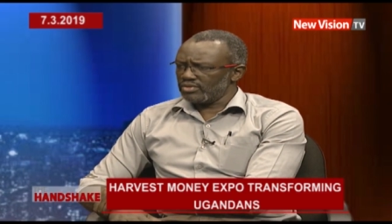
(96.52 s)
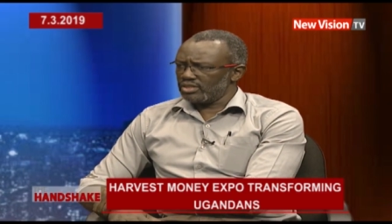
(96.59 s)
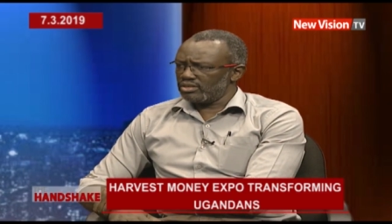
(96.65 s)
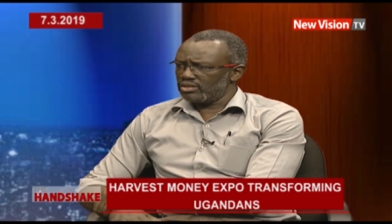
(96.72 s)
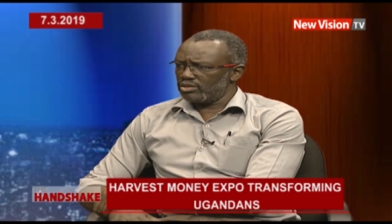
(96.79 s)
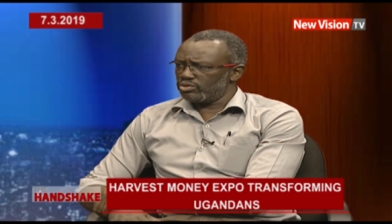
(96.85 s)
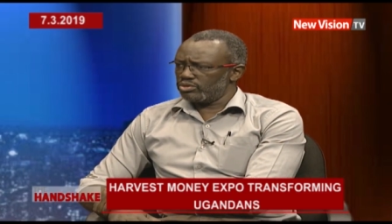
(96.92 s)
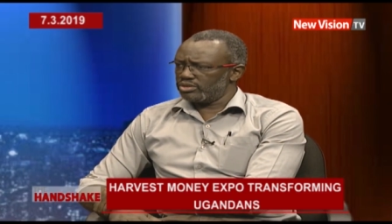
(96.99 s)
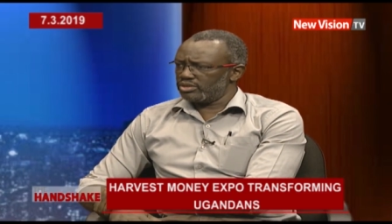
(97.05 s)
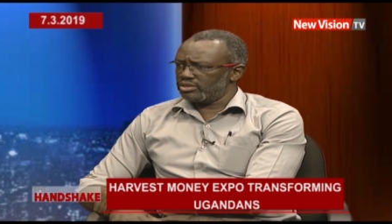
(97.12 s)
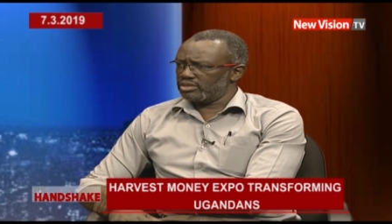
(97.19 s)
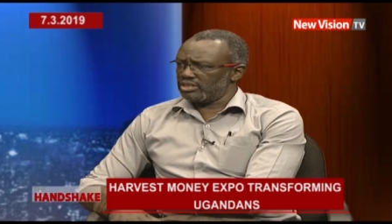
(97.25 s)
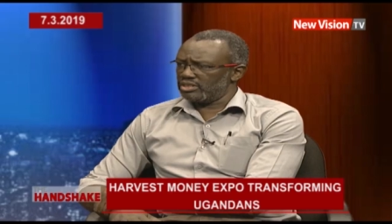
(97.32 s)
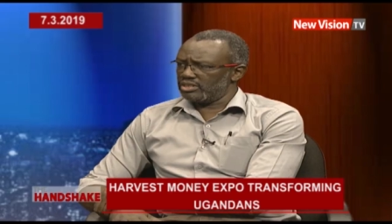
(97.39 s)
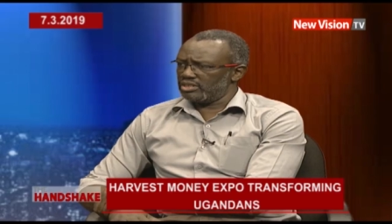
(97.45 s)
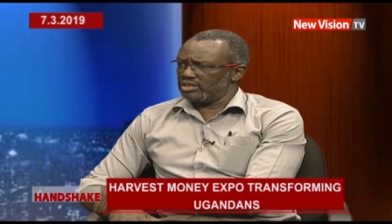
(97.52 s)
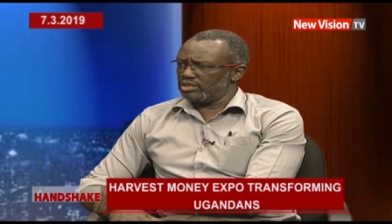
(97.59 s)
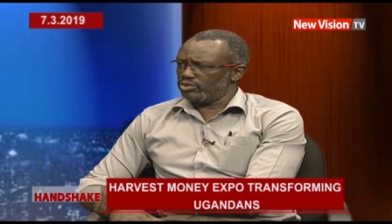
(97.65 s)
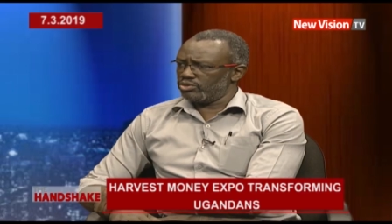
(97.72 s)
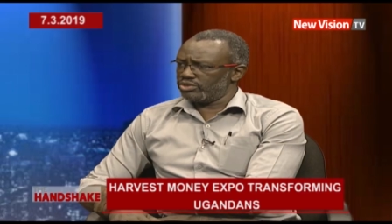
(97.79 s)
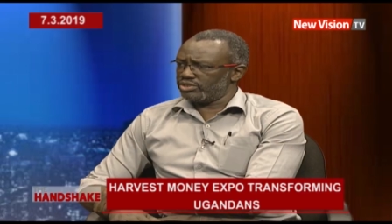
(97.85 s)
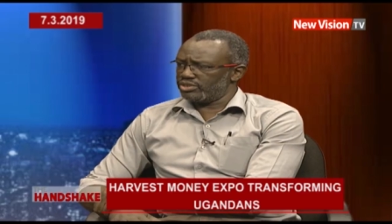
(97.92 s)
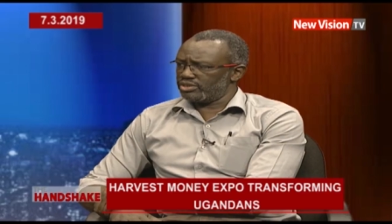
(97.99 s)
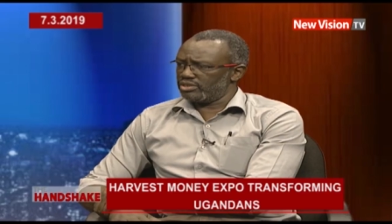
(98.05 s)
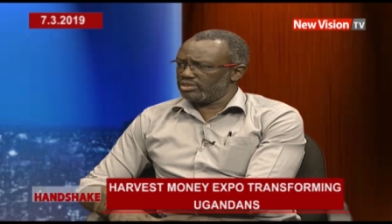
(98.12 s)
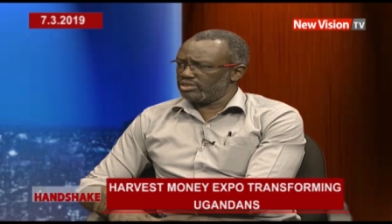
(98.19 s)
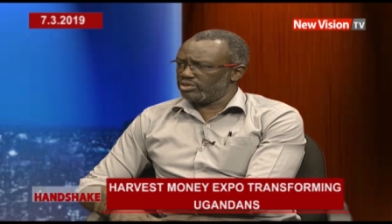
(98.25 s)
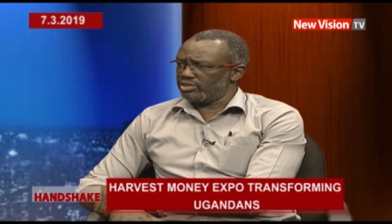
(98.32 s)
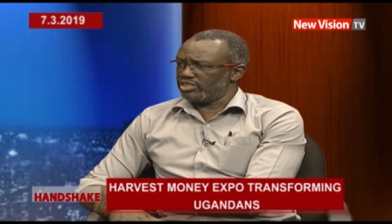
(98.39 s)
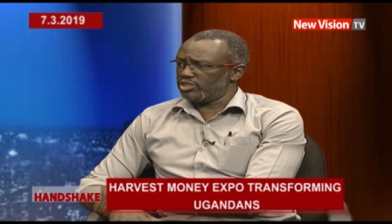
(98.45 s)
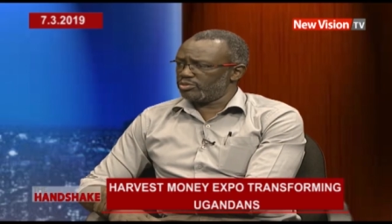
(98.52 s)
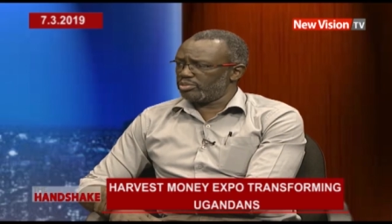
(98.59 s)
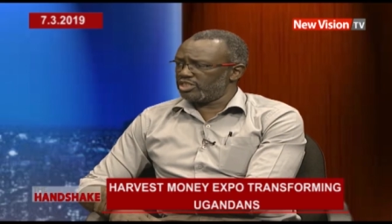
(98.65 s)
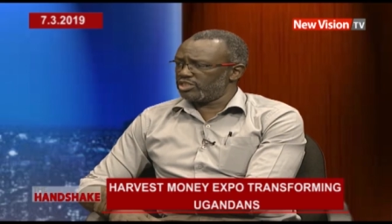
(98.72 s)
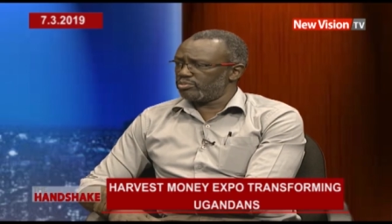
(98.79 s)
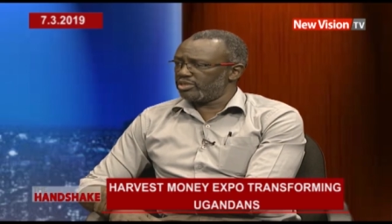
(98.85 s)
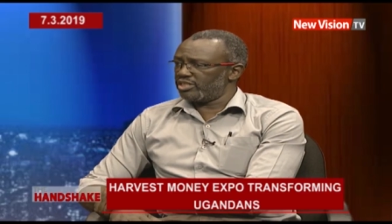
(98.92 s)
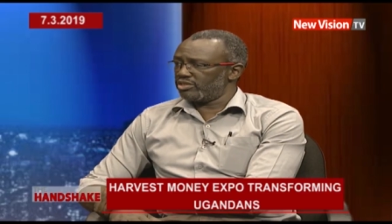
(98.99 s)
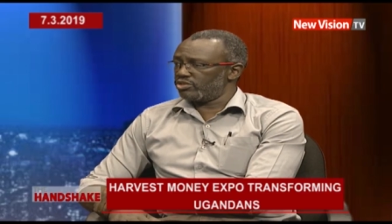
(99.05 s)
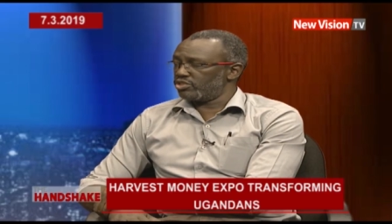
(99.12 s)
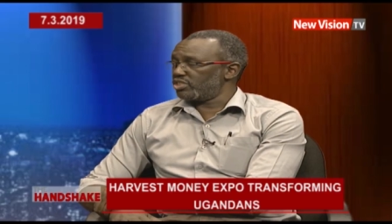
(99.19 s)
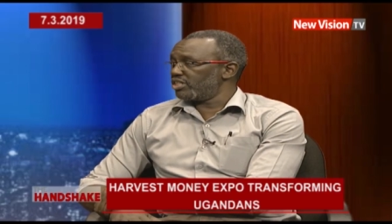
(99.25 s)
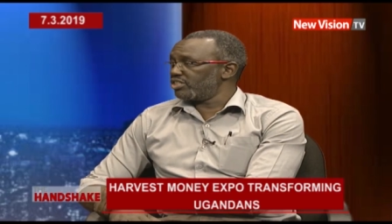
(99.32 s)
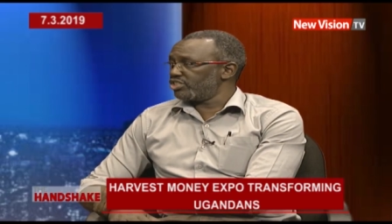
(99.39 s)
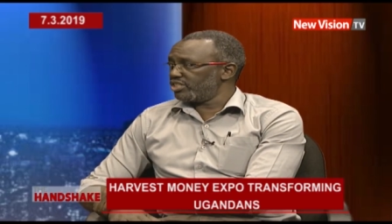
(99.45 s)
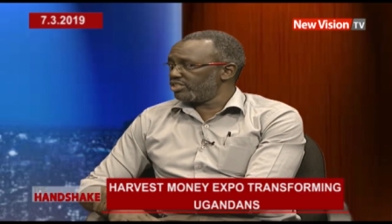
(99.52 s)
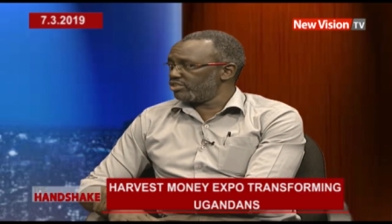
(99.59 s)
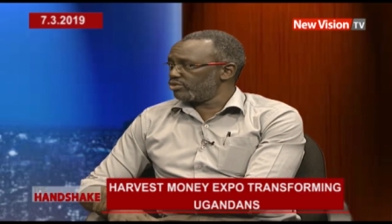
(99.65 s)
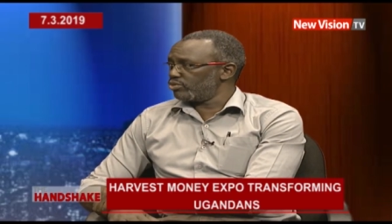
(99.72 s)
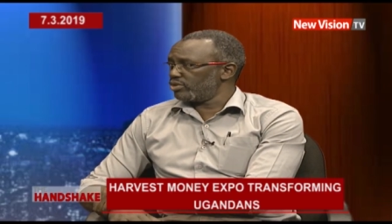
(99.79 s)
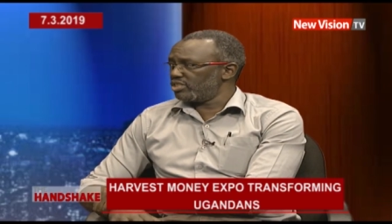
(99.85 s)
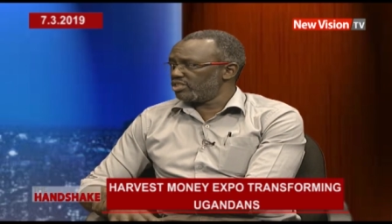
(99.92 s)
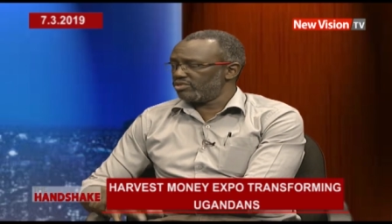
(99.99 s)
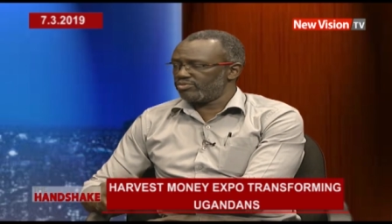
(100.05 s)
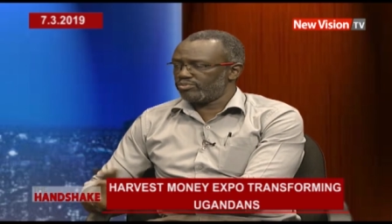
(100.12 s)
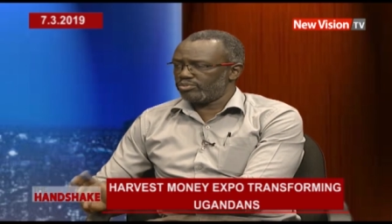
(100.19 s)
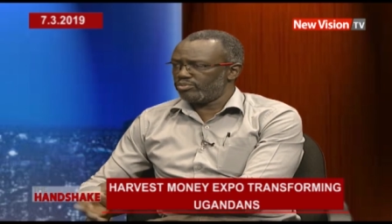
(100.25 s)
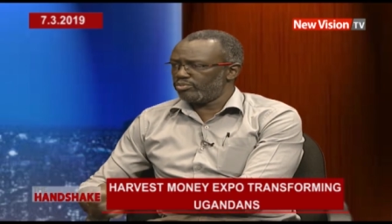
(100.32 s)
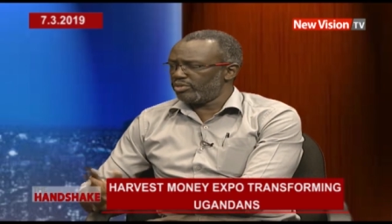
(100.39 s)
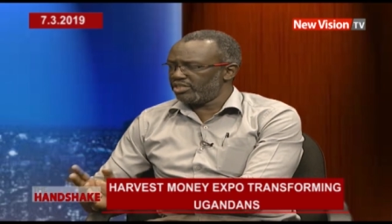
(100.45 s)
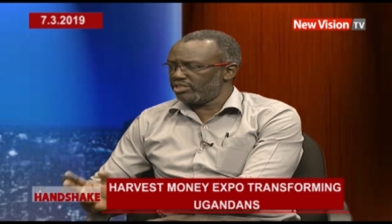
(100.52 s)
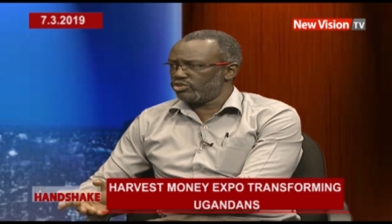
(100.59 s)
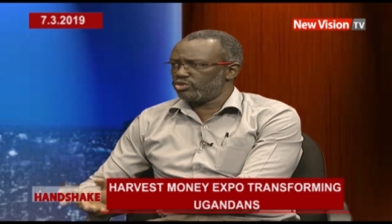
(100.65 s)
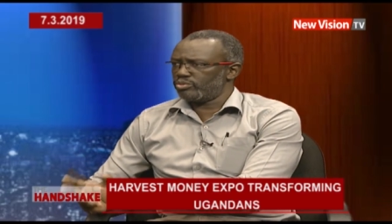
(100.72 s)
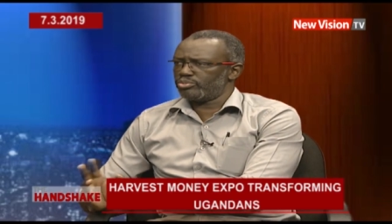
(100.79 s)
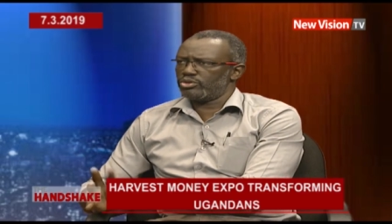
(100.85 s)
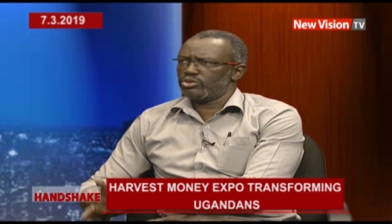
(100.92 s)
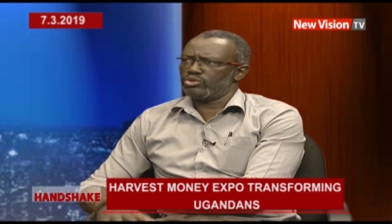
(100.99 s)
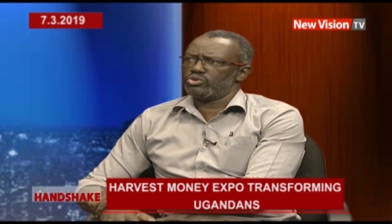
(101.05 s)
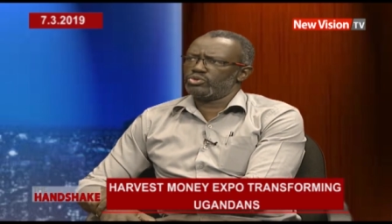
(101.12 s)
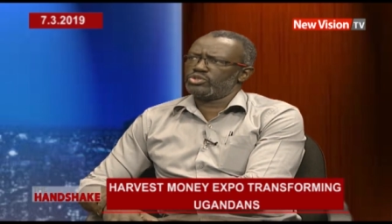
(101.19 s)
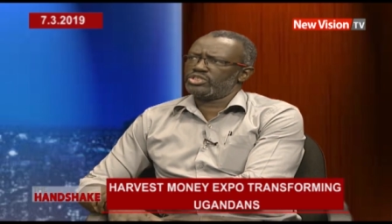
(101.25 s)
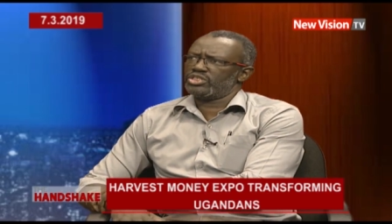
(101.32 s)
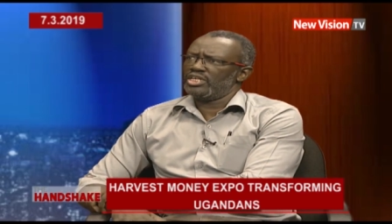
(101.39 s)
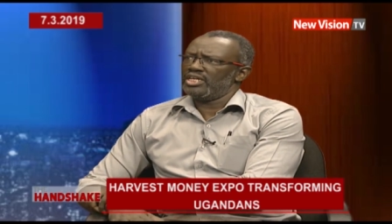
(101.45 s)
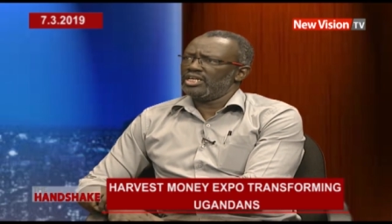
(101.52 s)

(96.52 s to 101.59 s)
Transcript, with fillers: There was uh, there was uh, they were displaced by researchers what they have oh managed yeah. to produce.